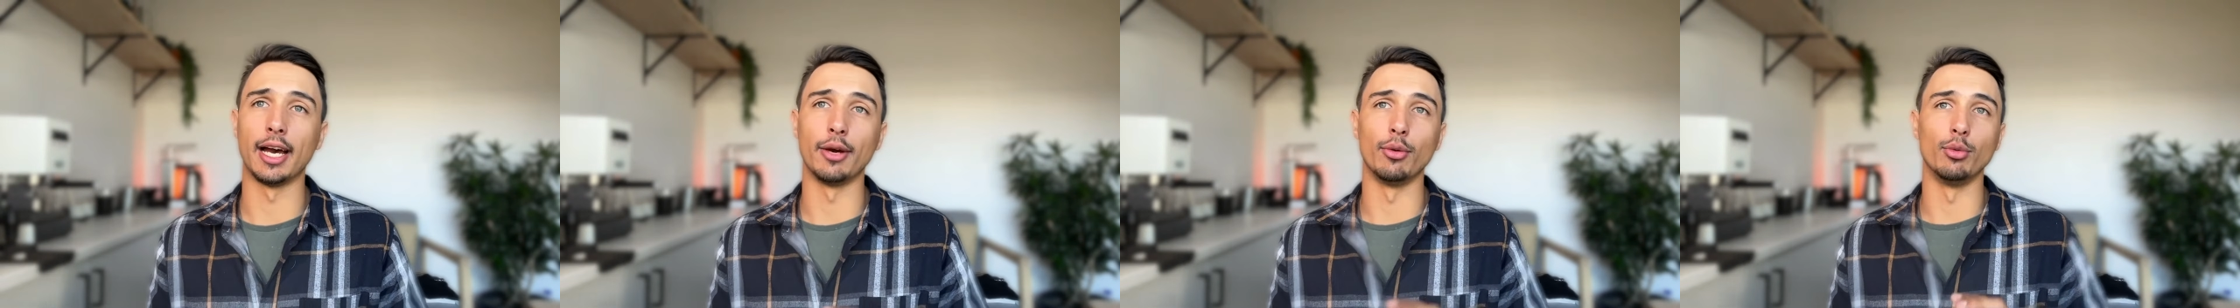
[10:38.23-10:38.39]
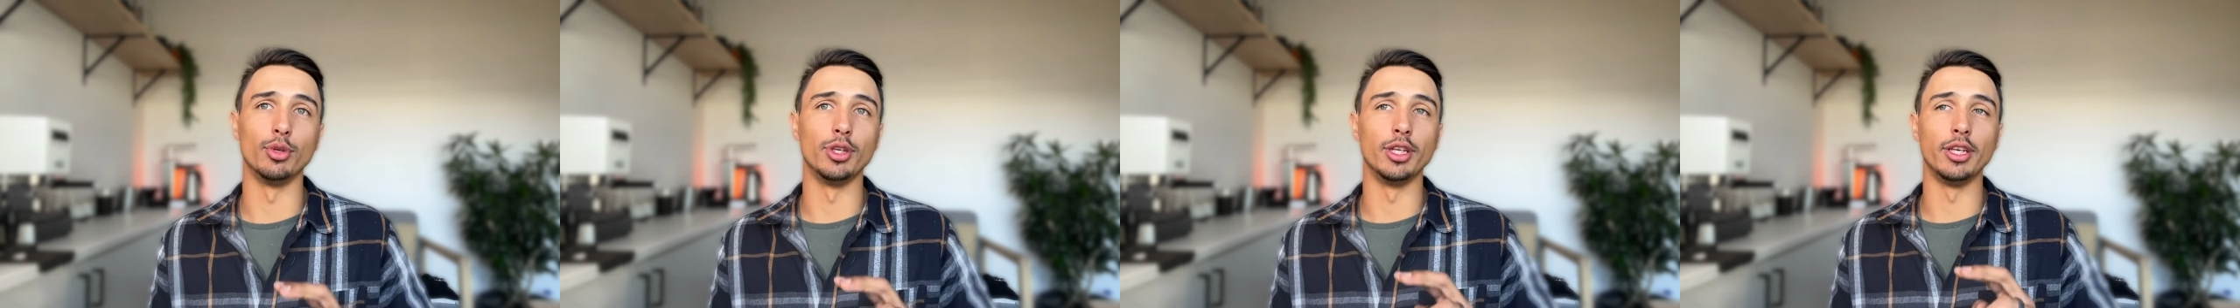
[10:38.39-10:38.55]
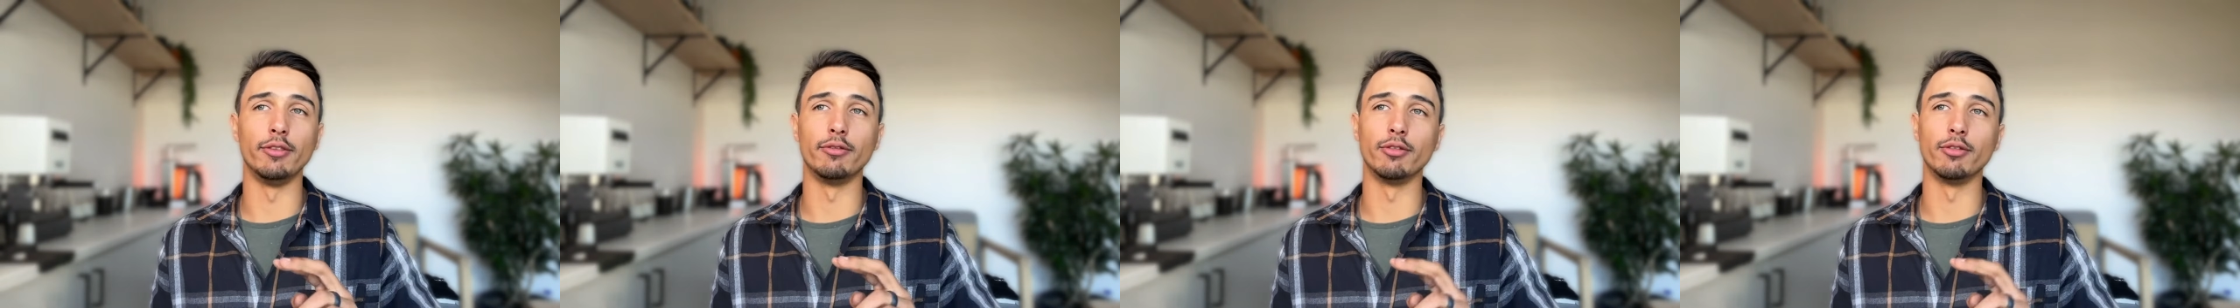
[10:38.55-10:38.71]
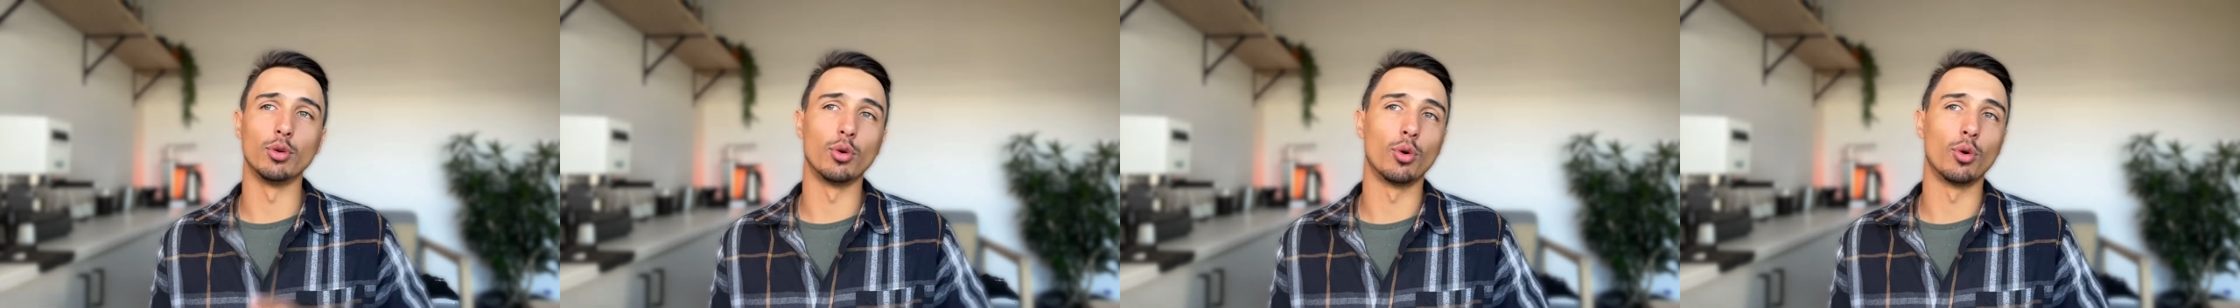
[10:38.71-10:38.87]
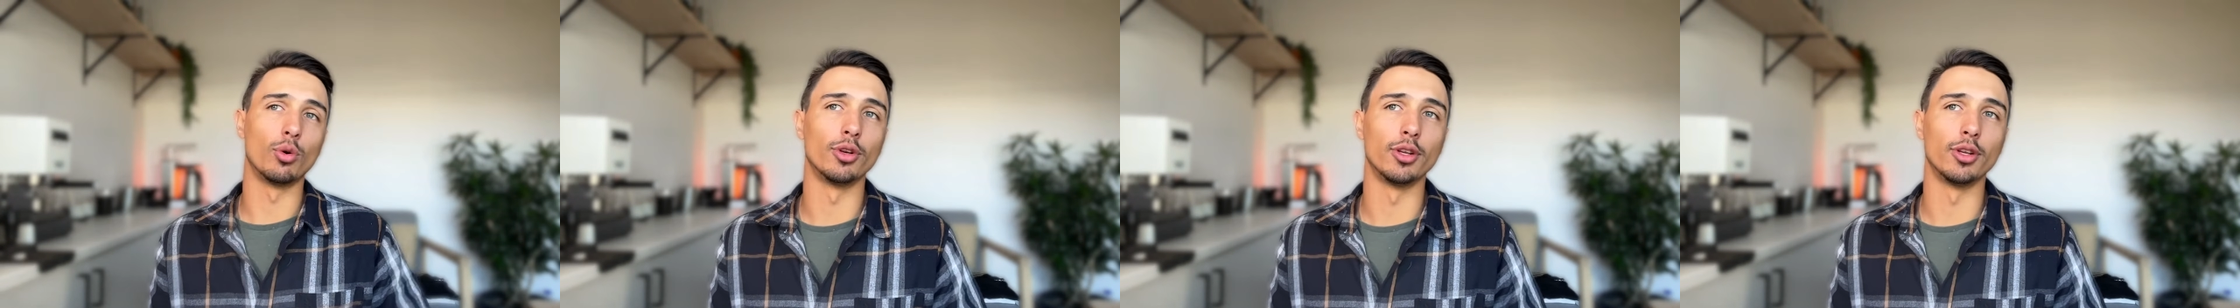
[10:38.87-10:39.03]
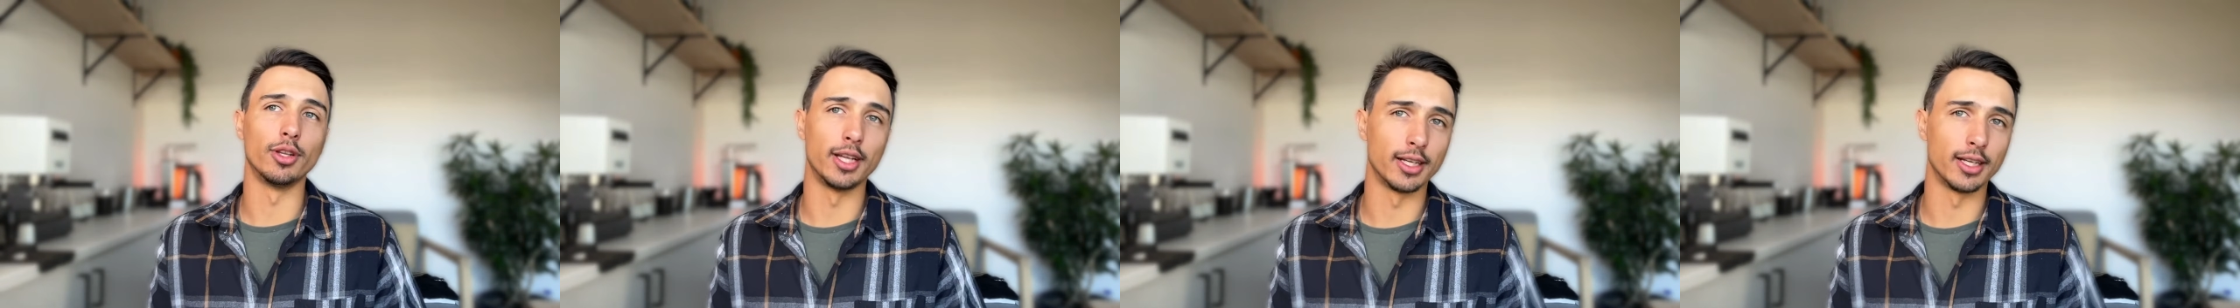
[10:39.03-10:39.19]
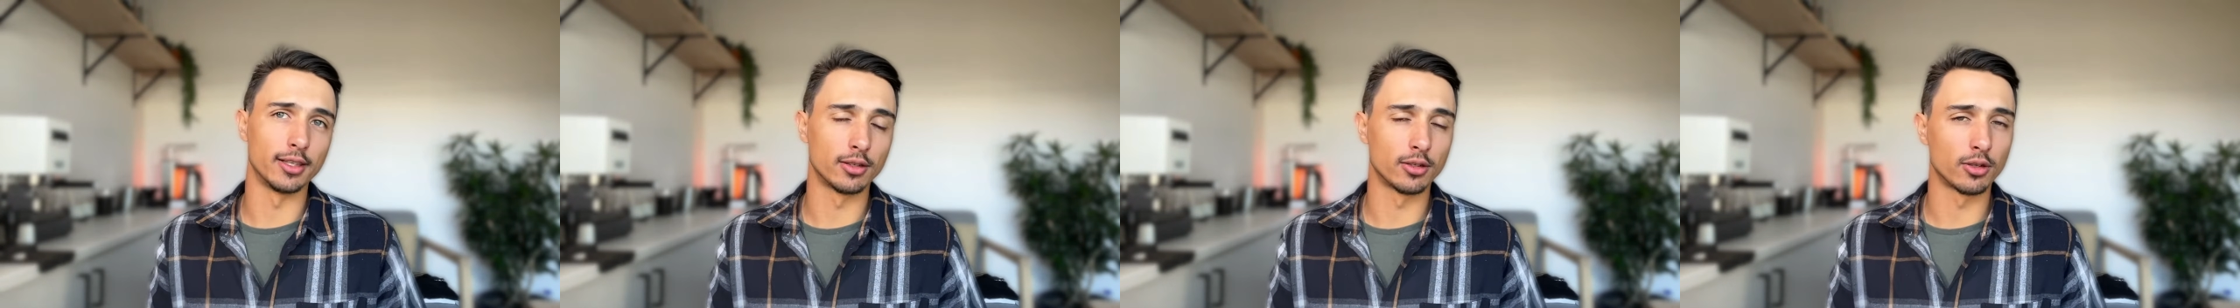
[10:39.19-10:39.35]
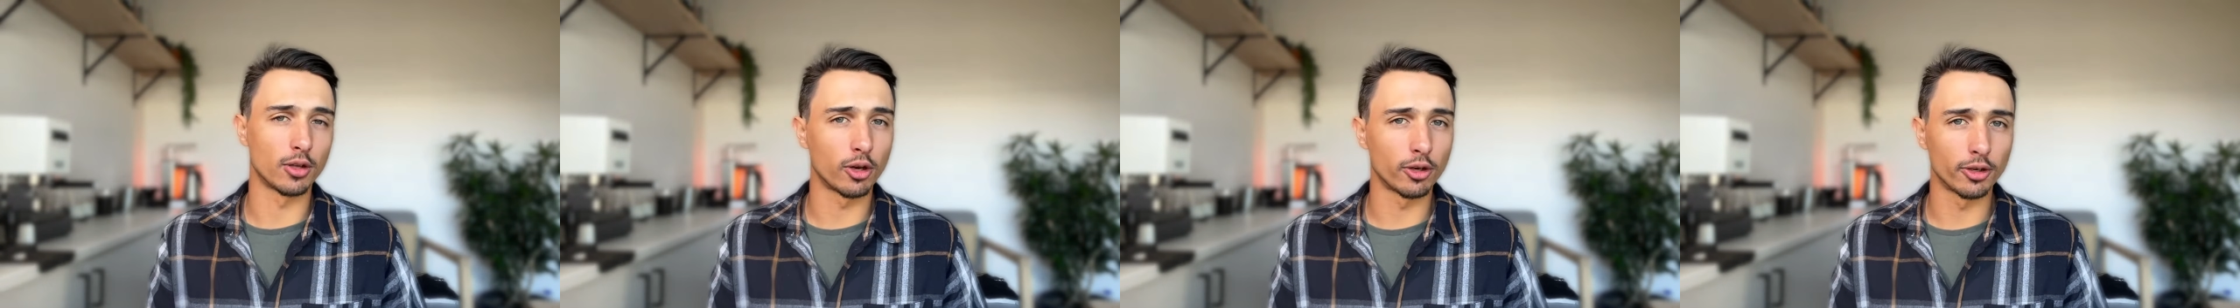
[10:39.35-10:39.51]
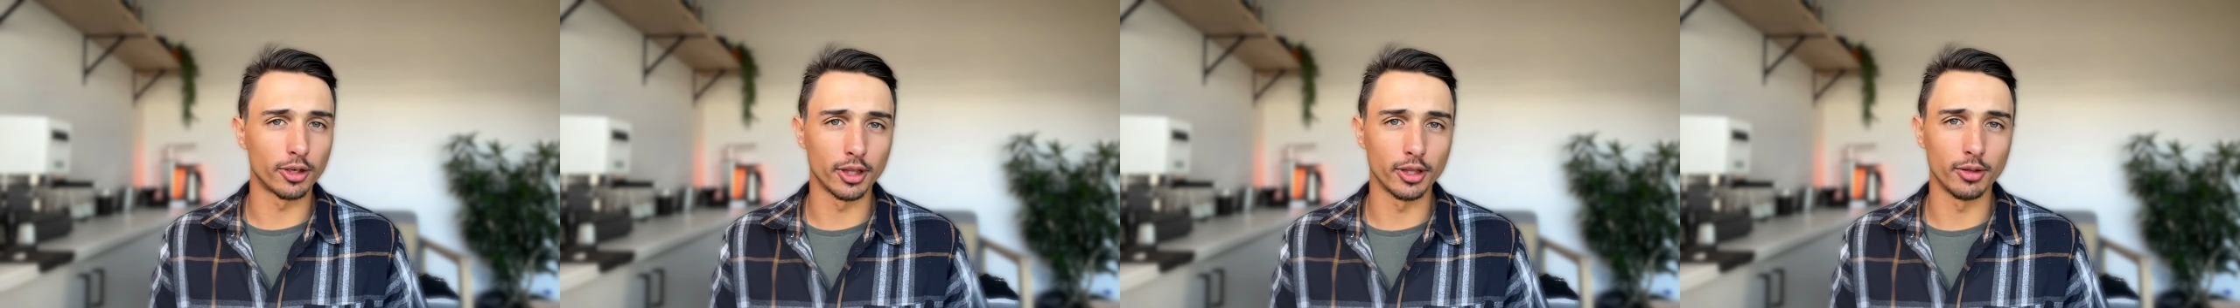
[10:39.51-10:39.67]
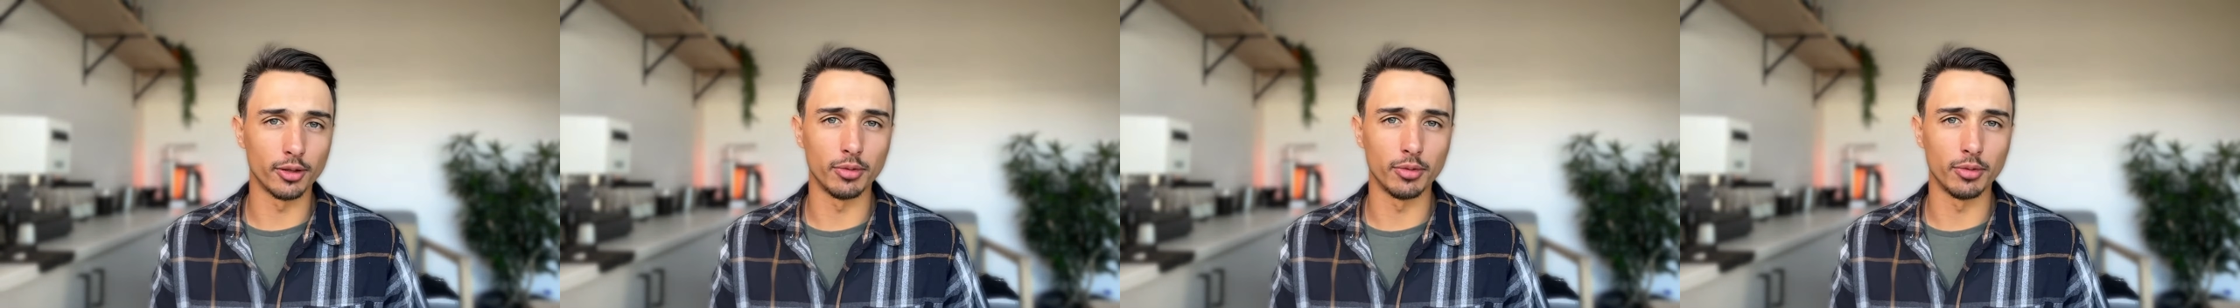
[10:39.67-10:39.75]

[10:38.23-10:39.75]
I would even order that stock